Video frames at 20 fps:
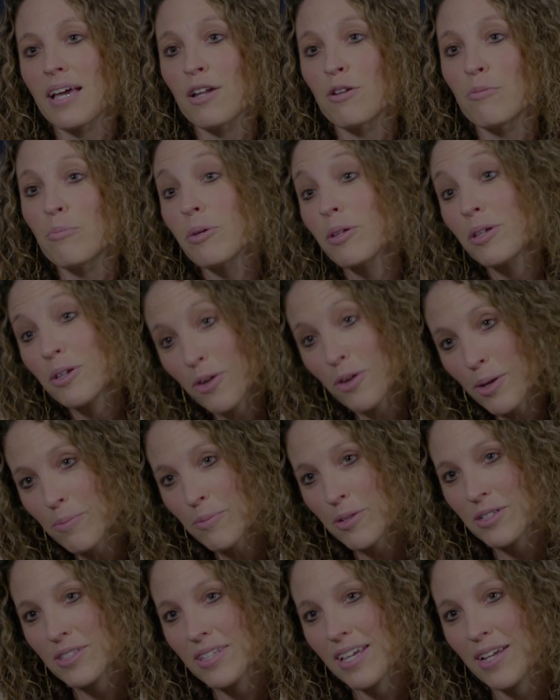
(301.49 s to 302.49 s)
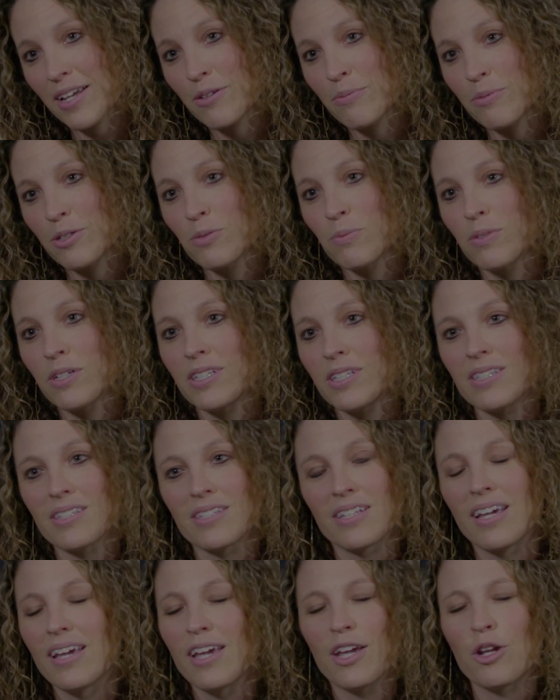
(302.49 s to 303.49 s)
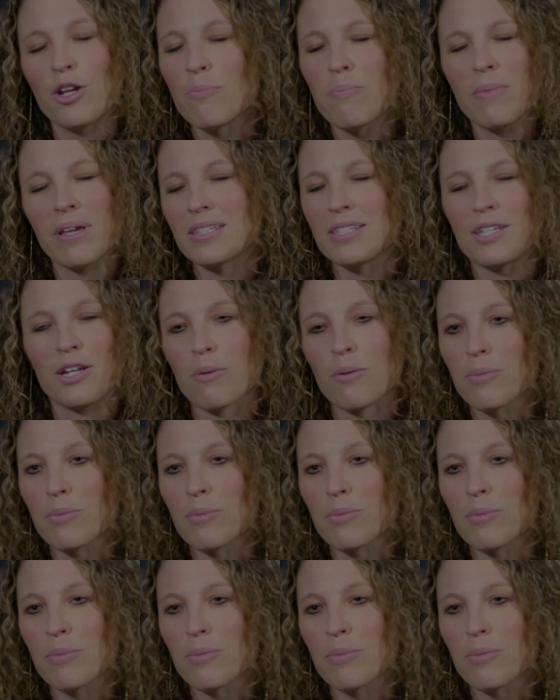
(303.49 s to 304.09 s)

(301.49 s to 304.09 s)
at a Billy Graham crusade, which was an amazing